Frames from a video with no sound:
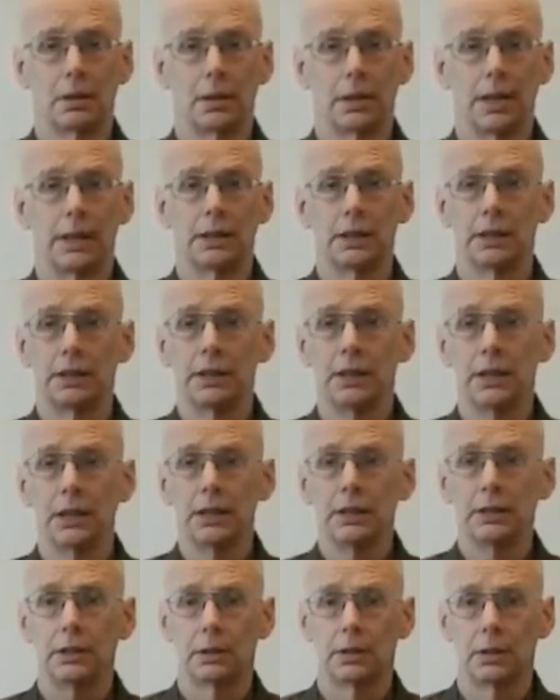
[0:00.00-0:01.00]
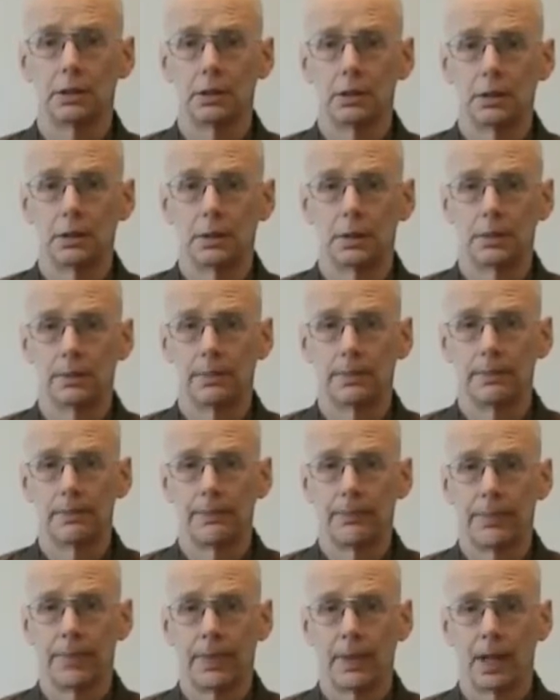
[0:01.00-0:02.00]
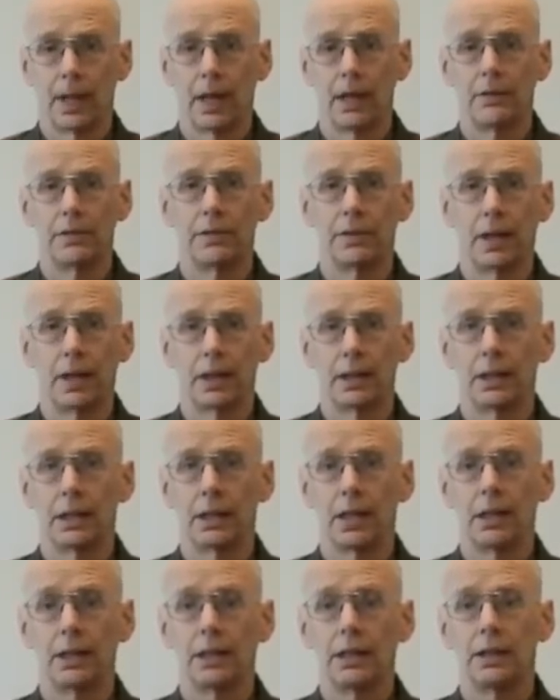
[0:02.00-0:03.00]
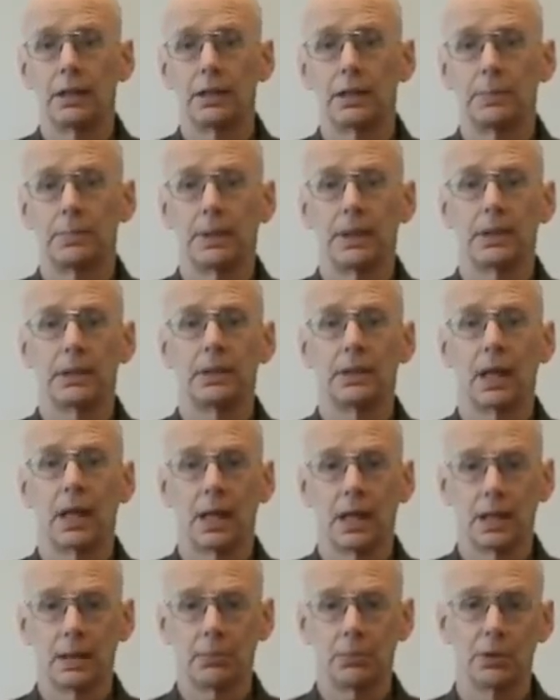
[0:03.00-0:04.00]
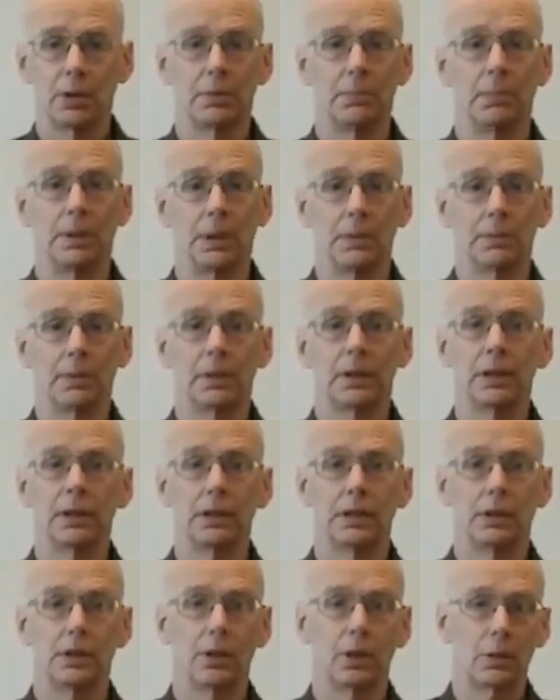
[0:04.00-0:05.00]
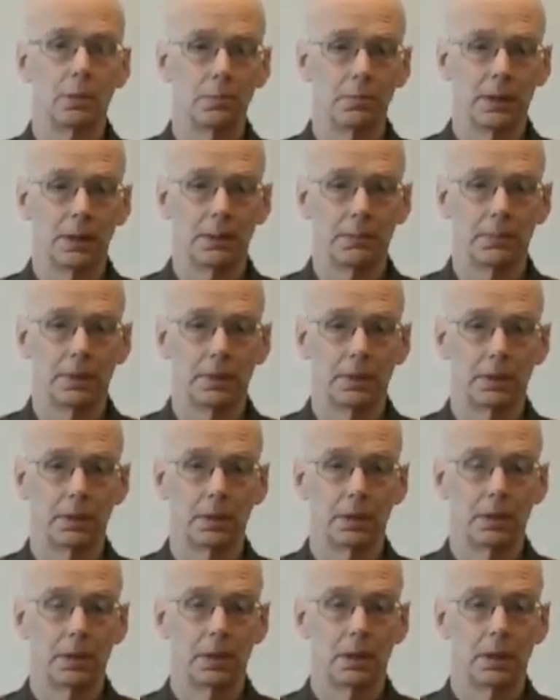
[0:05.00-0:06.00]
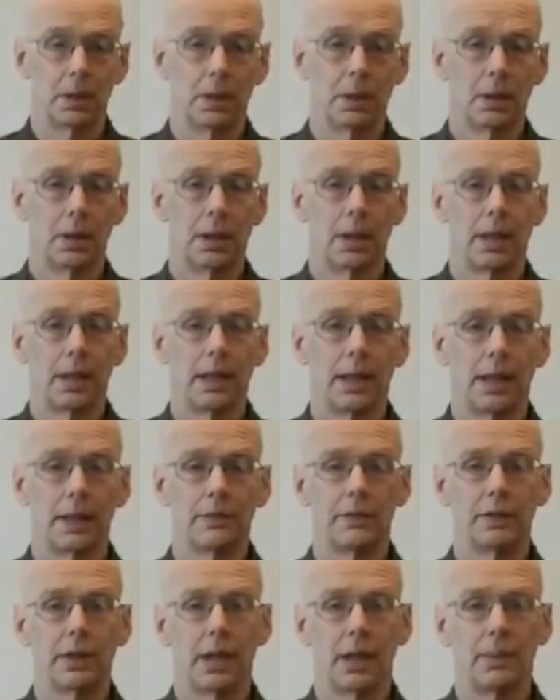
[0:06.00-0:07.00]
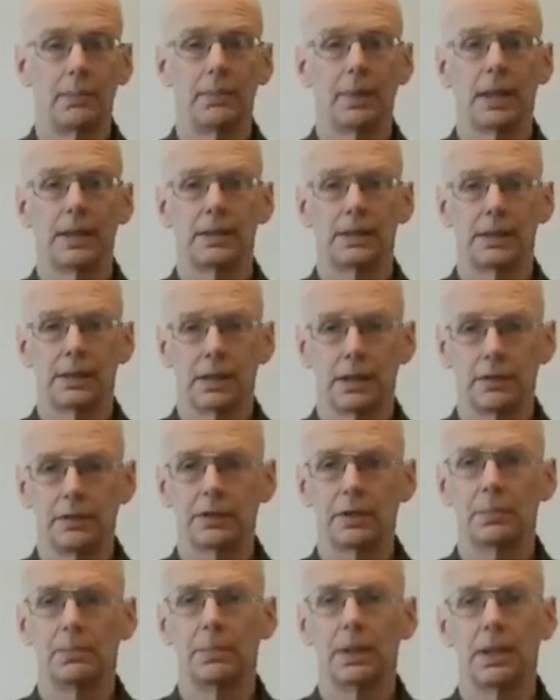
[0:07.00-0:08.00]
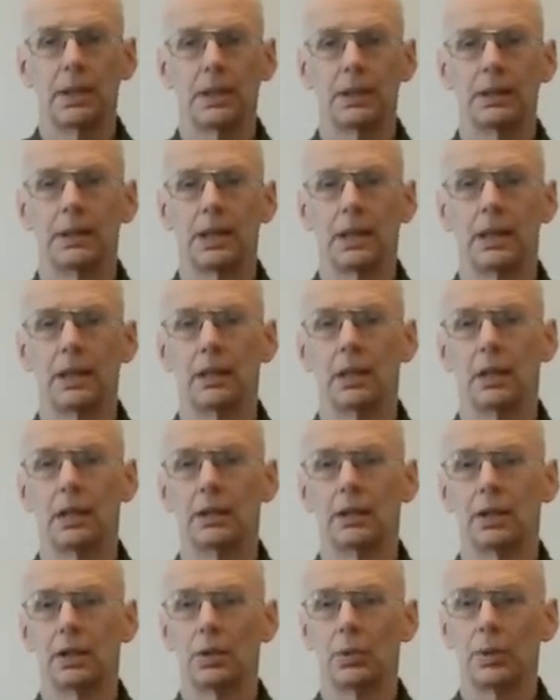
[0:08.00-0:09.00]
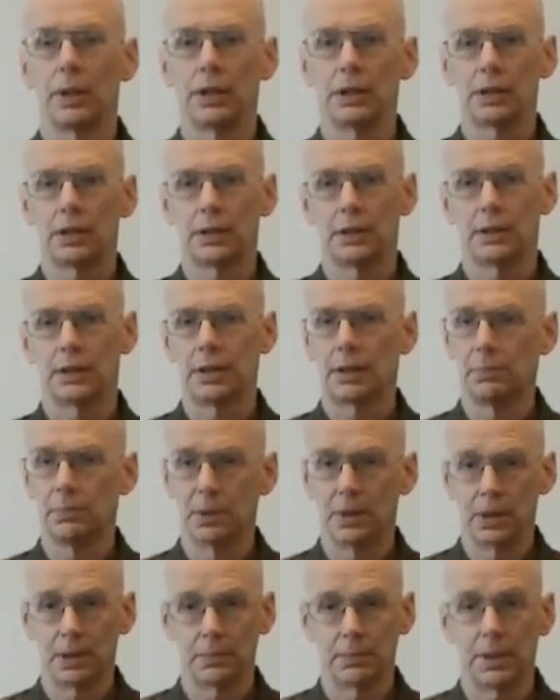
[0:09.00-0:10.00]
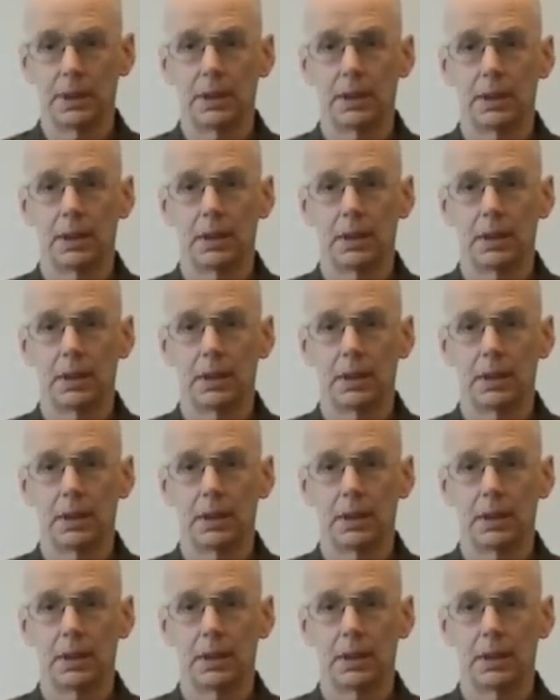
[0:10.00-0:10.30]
As a teacher, I find that I need to spend time with people, get to know people, and have time myself to meditate on the questions they bring me.